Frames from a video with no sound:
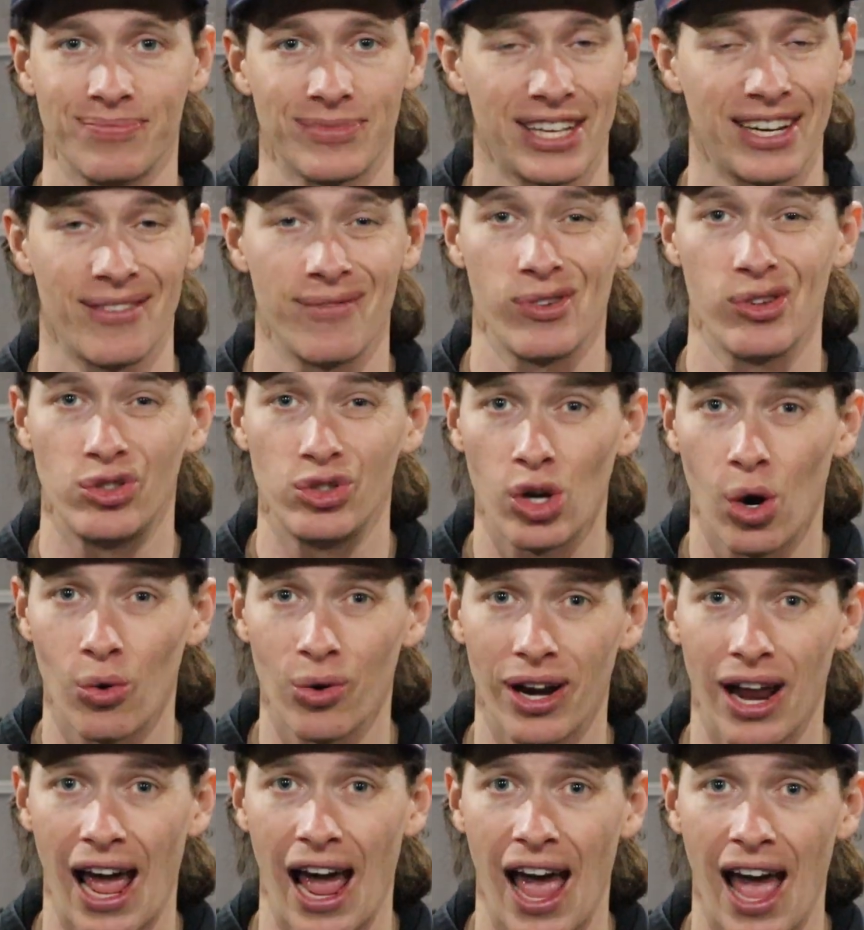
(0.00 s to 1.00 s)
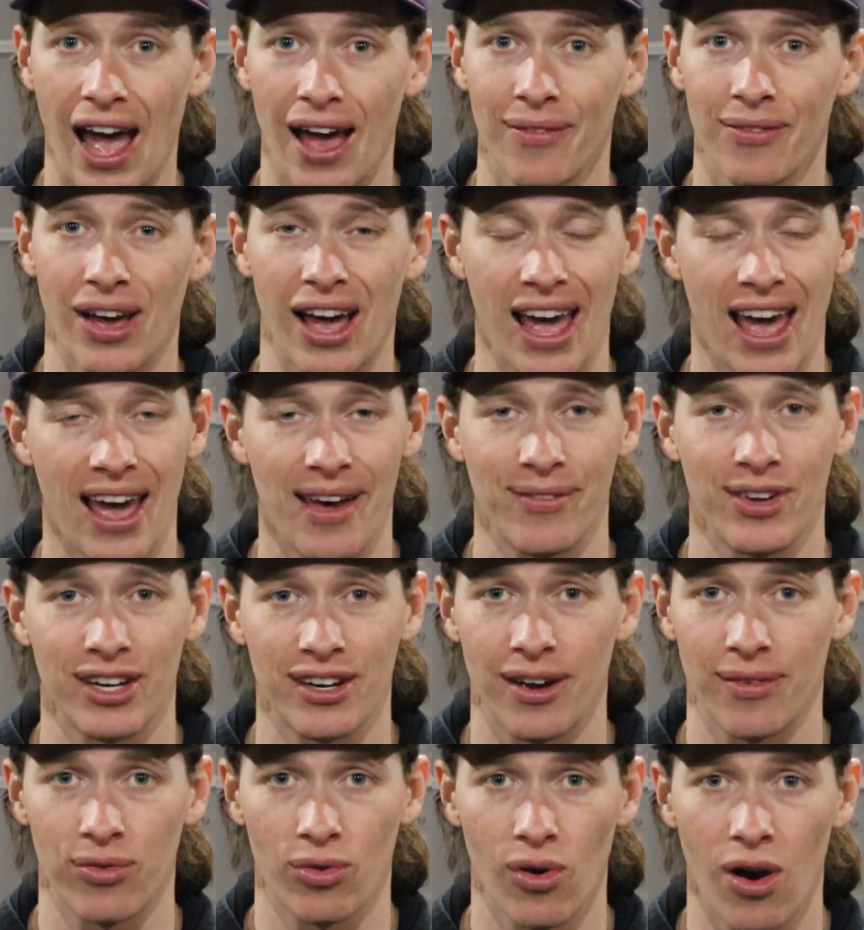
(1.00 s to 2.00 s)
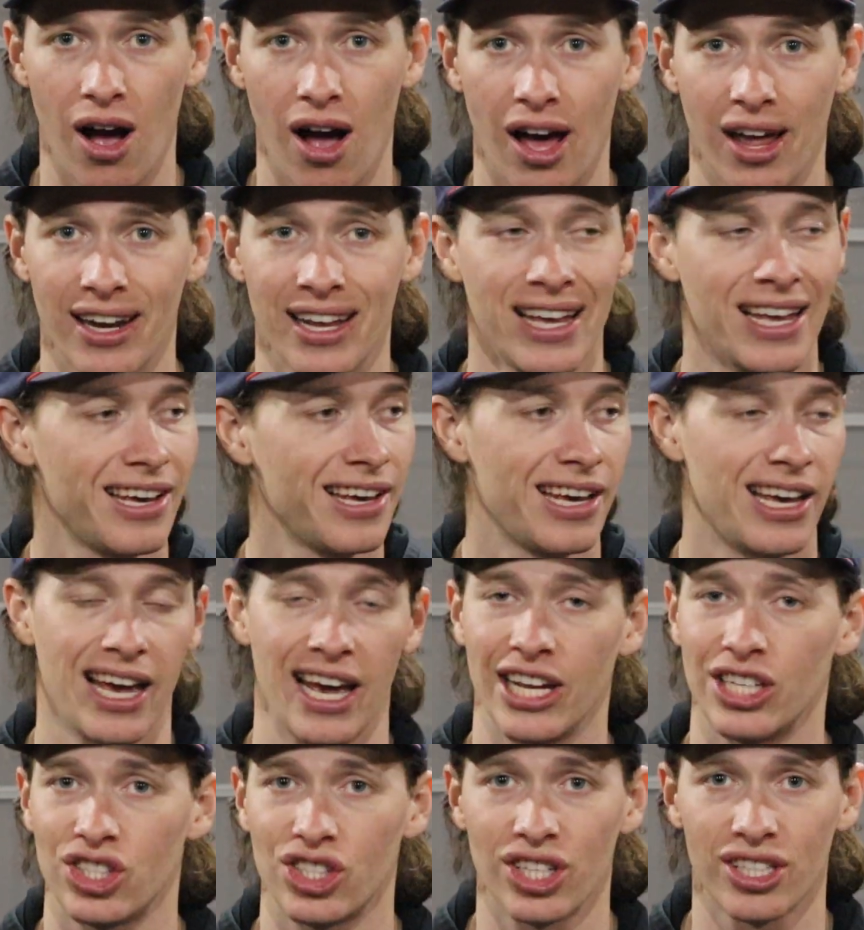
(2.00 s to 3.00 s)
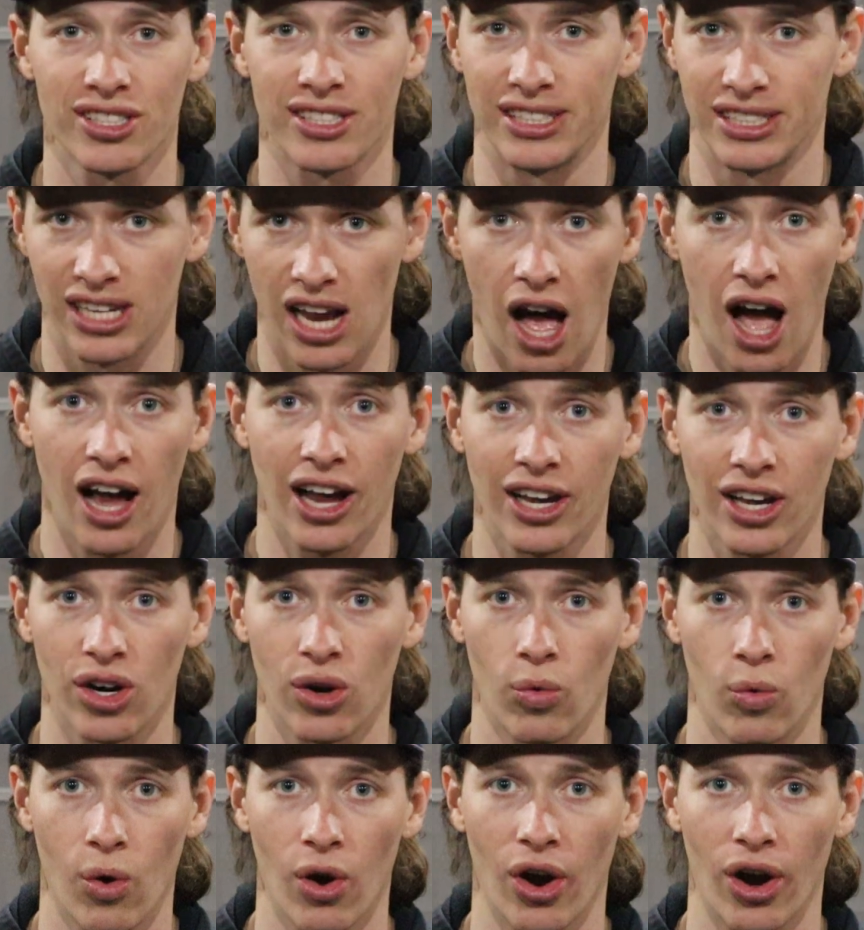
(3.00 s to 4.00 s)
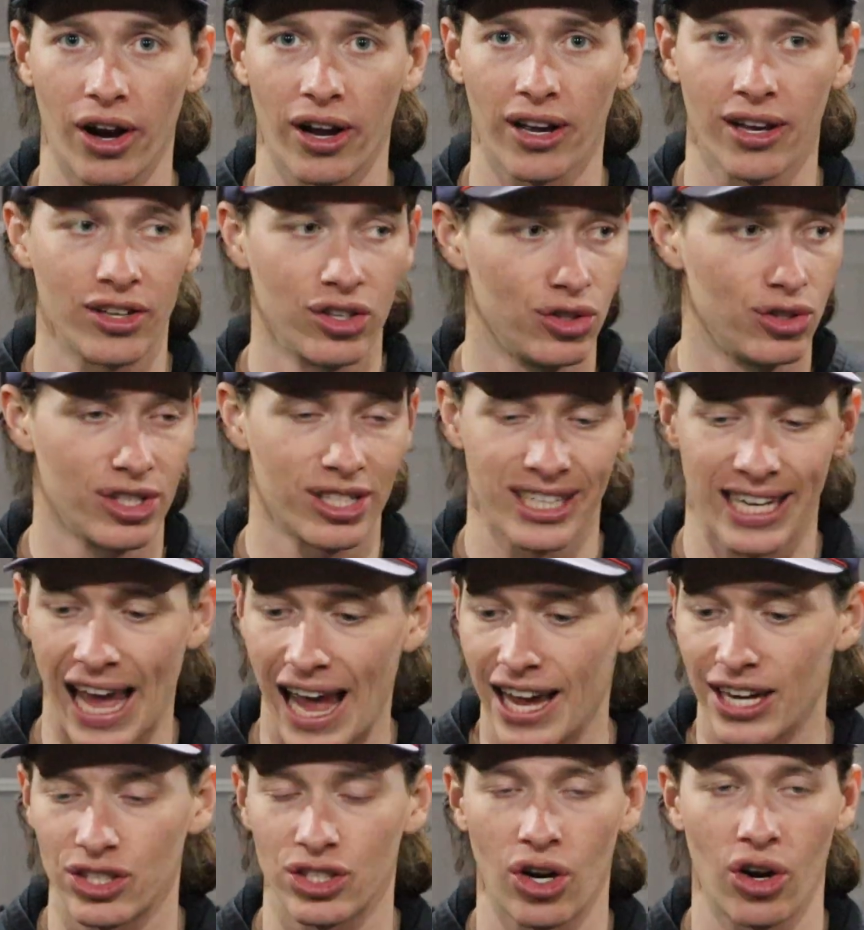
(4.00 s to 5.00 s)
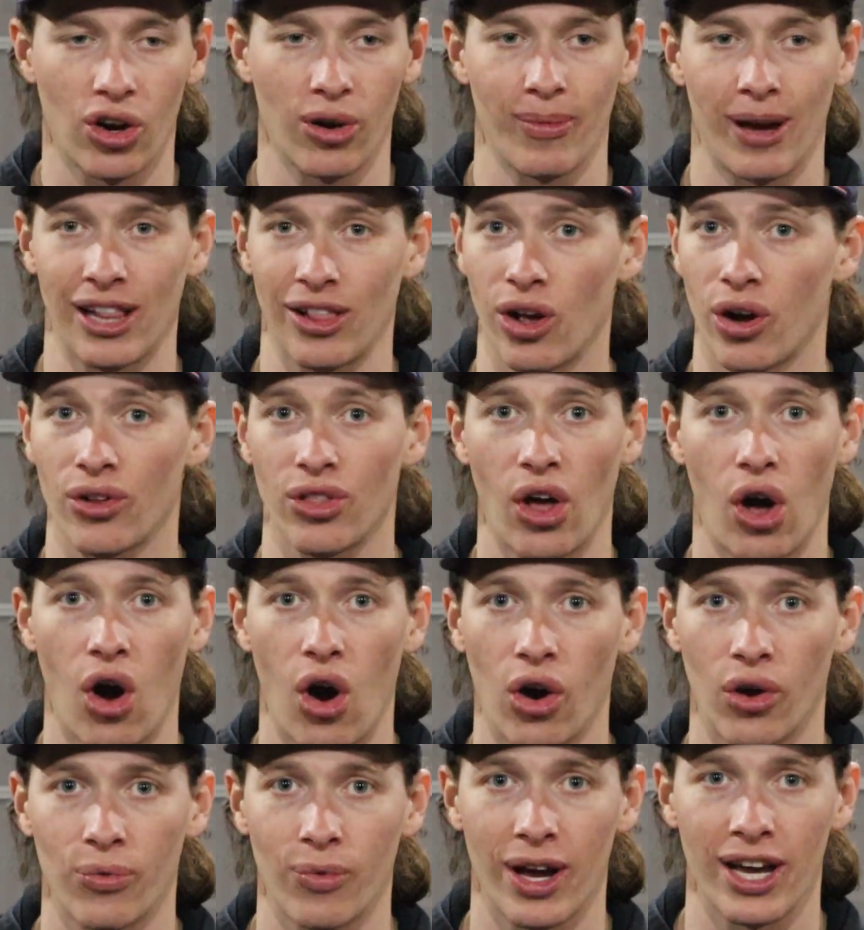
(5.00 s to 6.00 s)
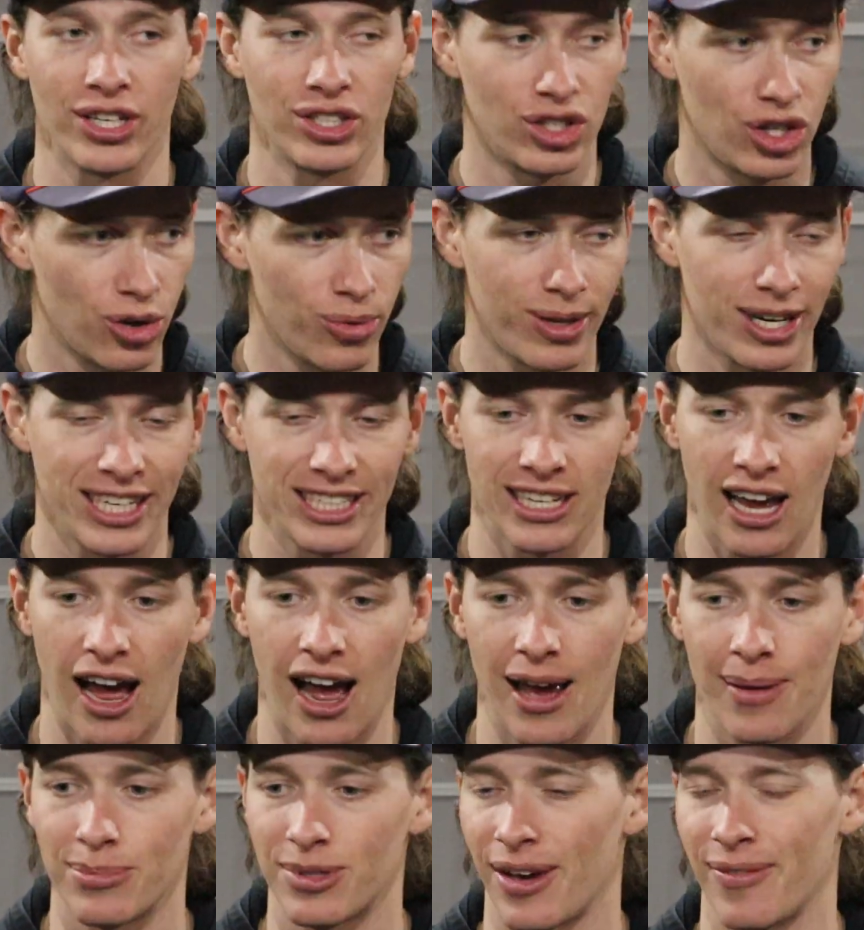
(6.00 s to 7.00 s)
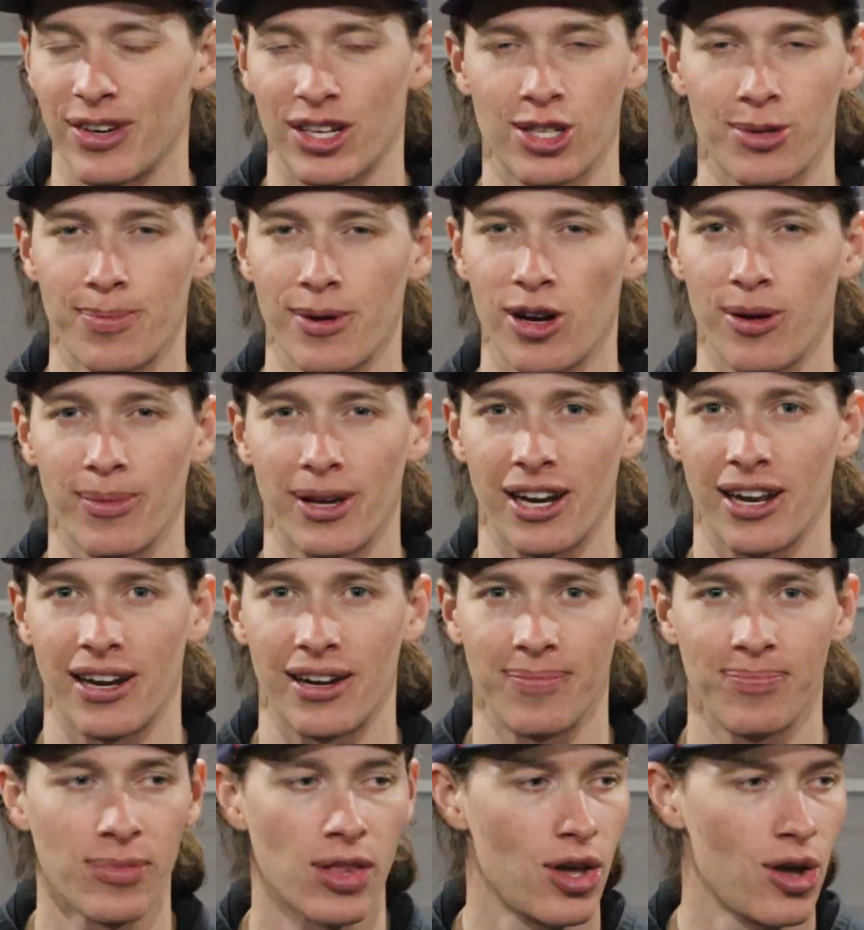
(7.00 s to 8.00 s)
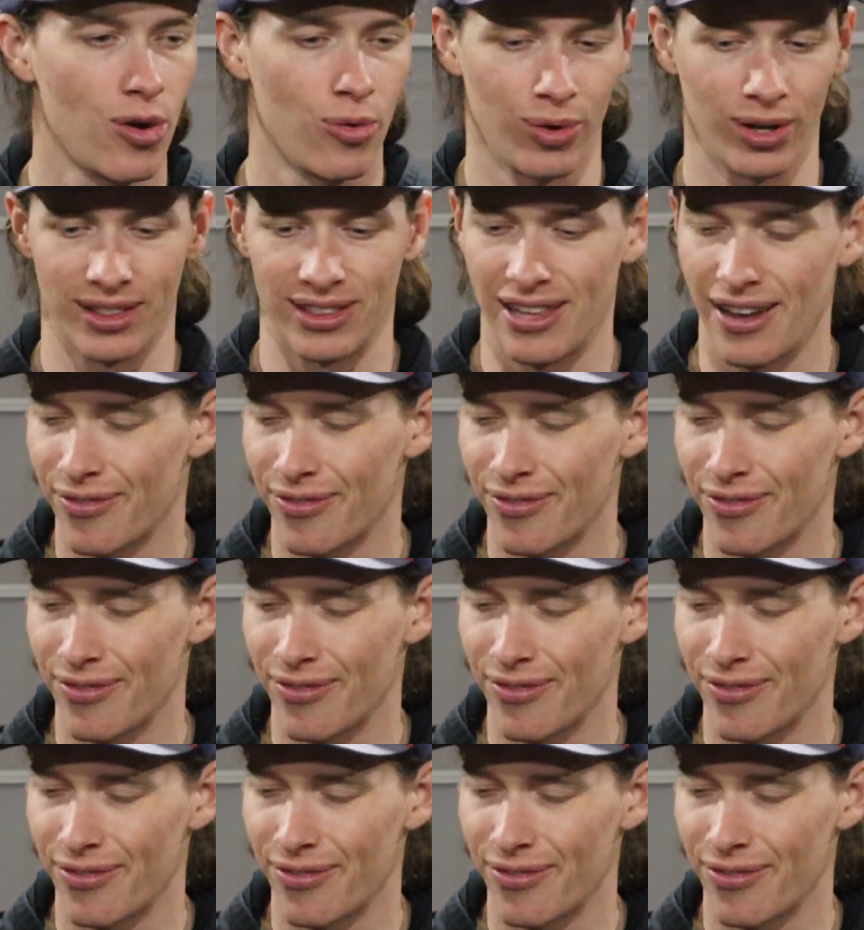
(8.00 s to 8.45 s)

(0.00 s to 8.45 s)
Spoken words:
And if you don't have a heavy enough rod, it's just not gonna work. You just can't turn them. I learned the hard way too many times. I've experimented with